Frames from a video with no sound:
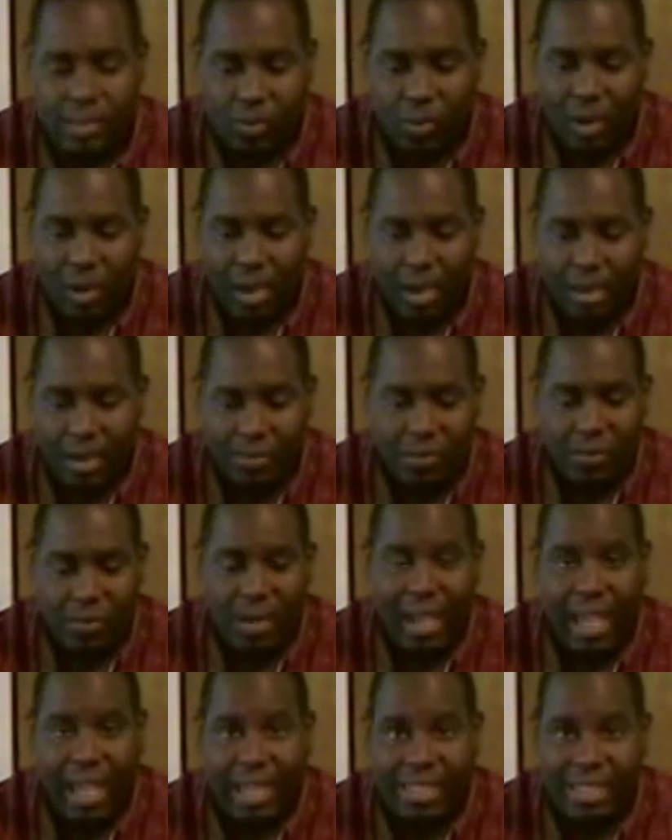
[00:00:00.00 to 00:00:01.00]
rod will
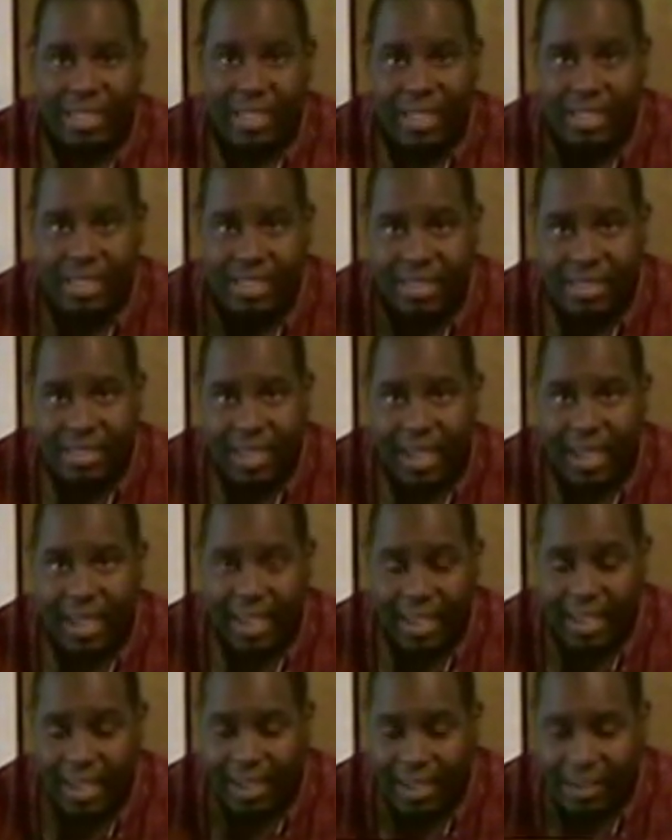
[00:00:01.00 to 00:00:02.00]
actually
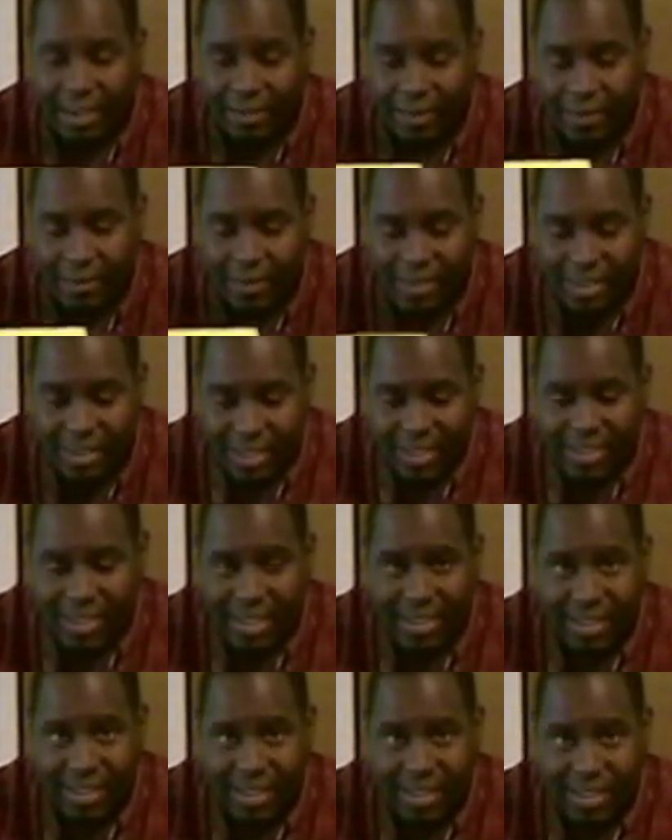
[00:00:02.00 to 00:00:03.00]
stay just
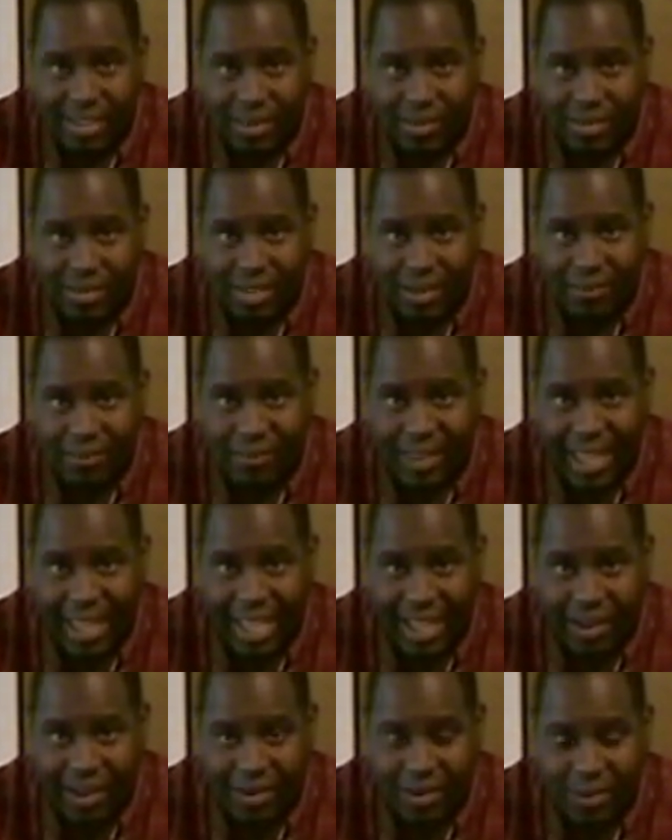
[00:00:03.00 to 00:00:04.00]
like this. It will stay
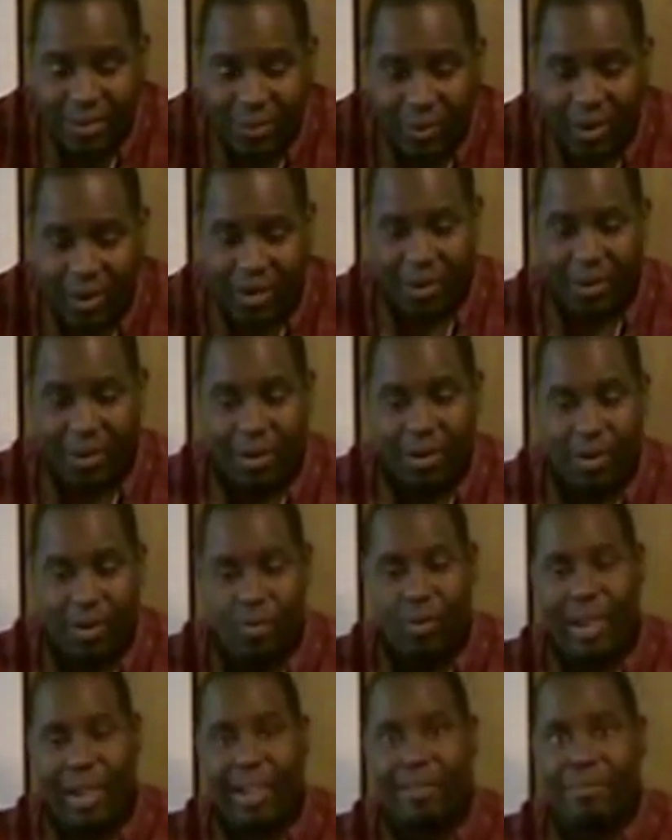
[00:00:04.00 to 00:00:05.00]
flat on the water. It will
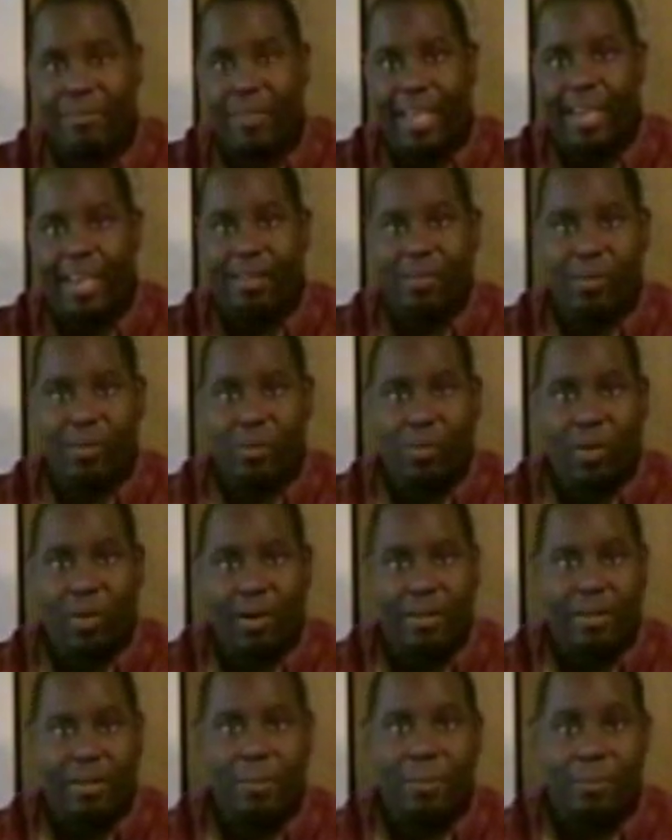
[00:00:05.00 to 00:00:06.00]
ride flat on the
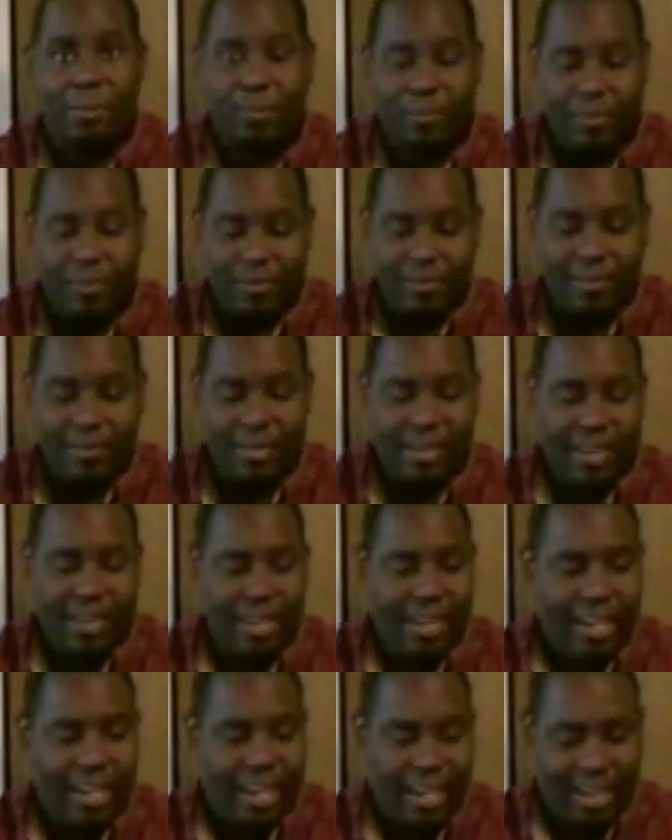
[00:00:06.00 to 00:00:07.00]
water.
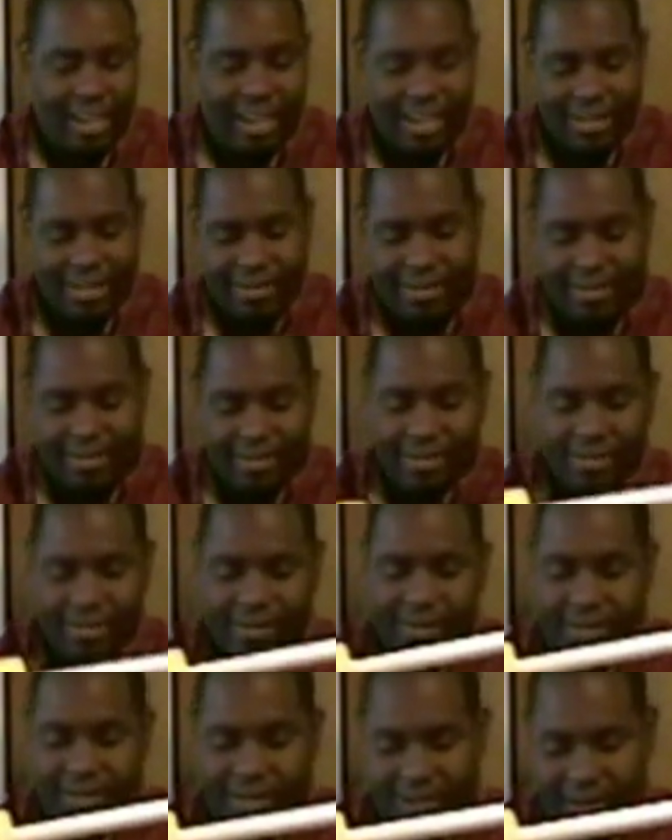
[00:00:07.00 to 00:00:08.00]
And
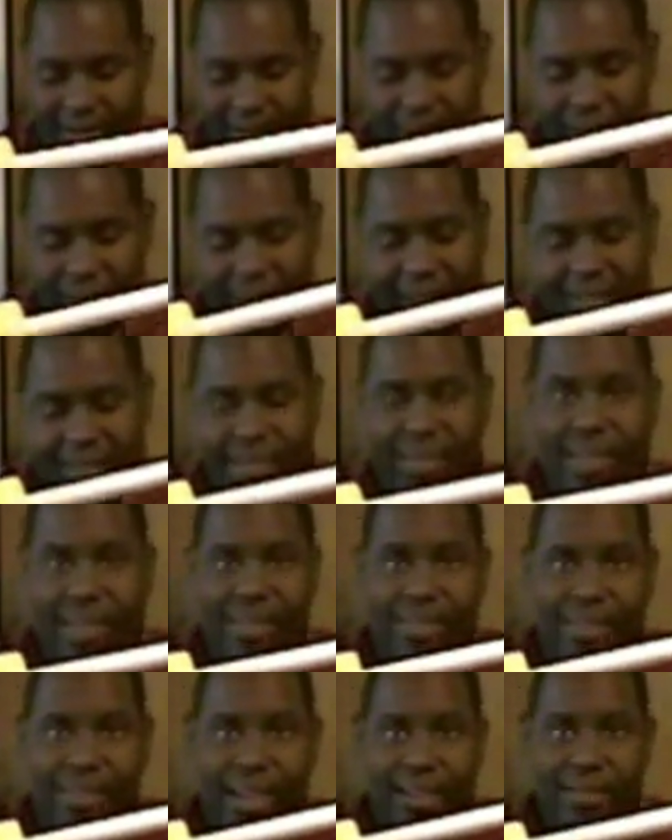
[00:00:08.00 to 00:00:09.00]
your bait
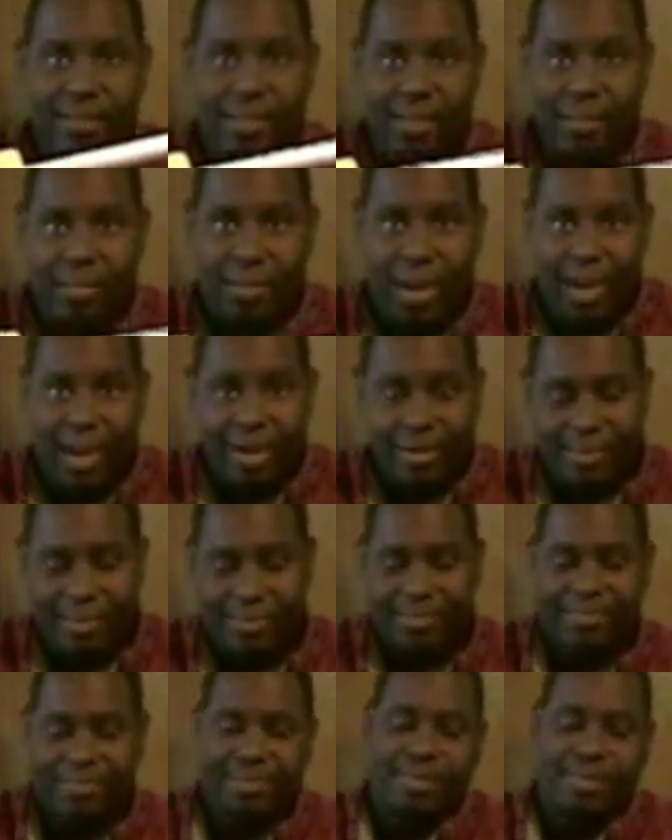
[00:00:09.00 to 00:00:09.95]
sinks down to the bottom.